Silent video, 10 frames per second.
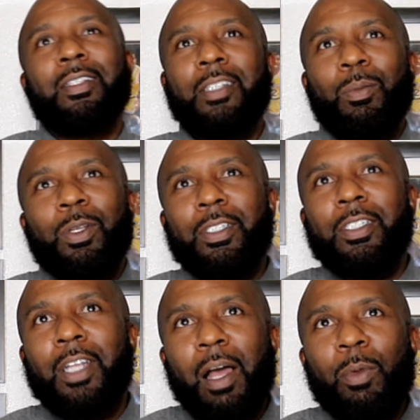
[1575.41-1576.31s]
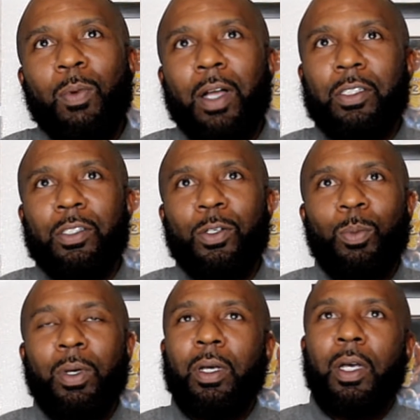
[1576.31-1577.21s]
Similar to shit I be watching
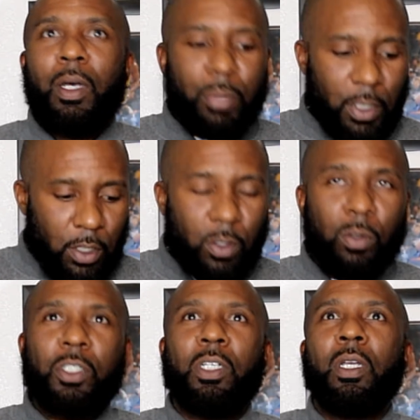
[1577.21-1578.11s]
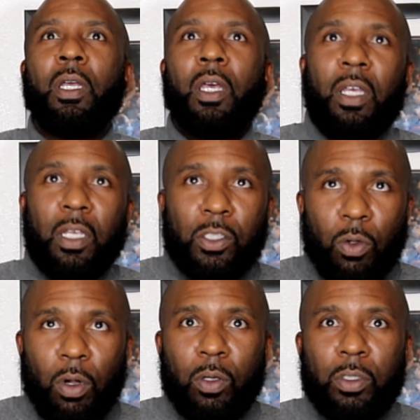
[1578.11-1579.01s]
too, but political shit,
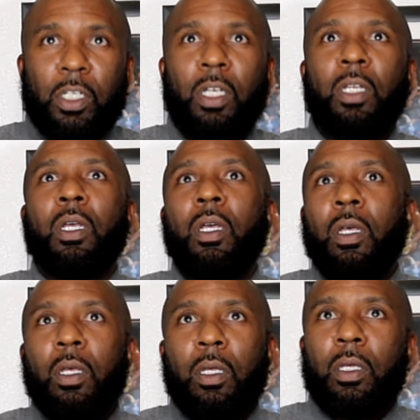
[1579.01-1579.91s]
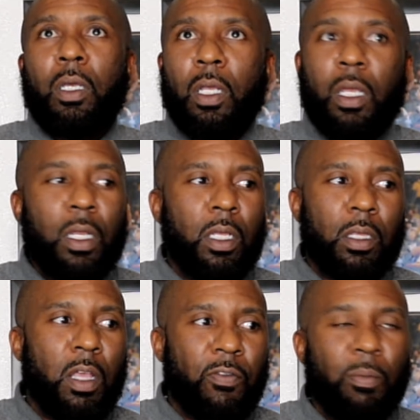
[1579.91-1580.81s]
historical shit, any
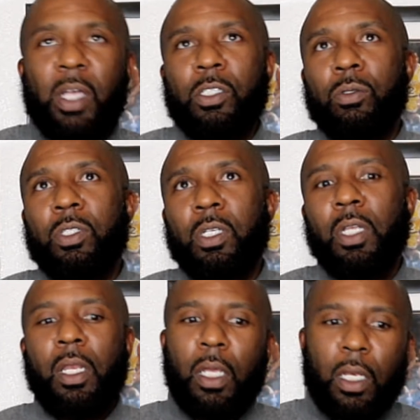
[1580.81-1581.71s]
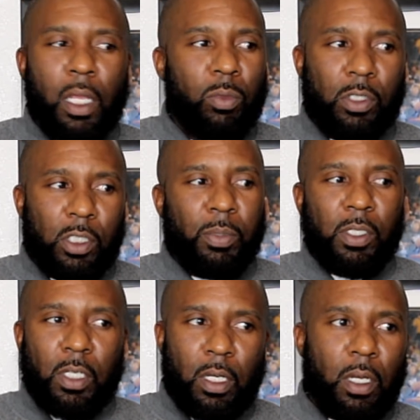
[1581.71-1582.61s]
informational shit, that nigga Nip would just be
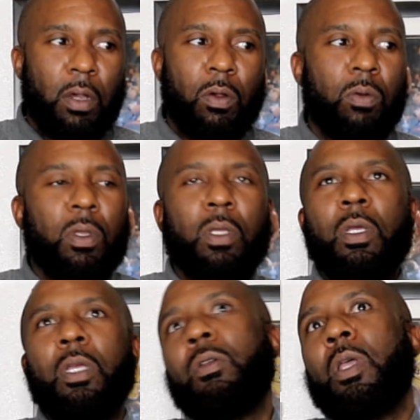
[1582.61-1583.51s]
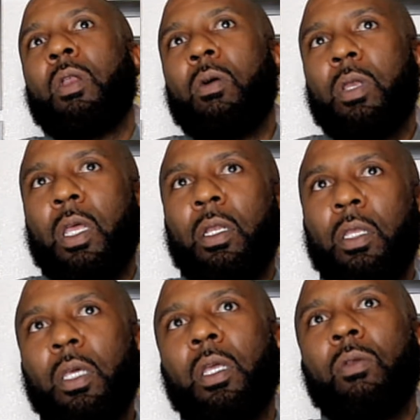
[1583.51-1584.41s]
sitting there on the internet all day,
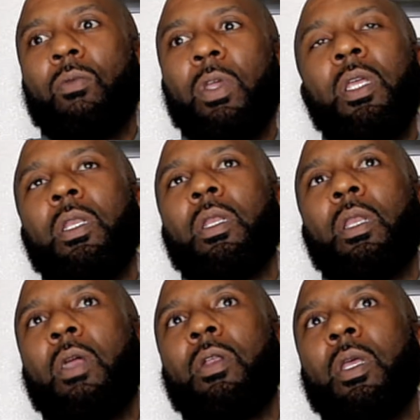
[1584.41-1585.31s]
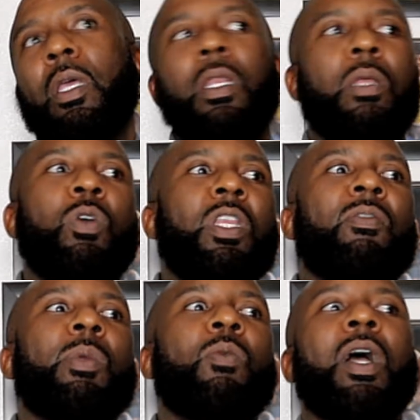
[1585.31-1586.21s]
looking and reading and learning, and it wouldn't
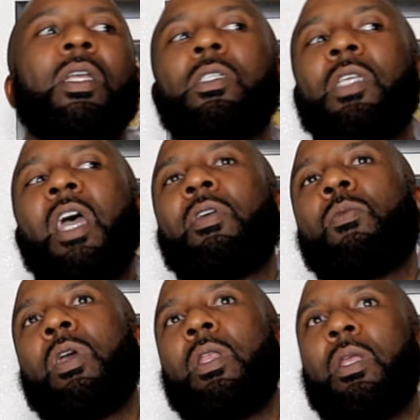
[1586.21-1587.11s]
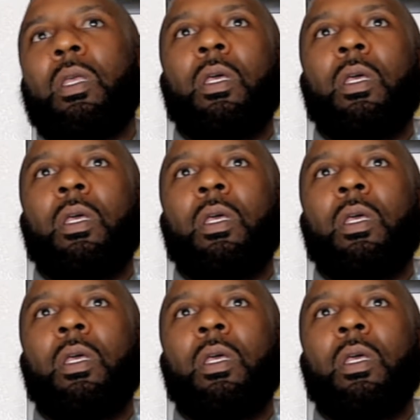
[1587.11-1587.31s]
even be watching, just have it running.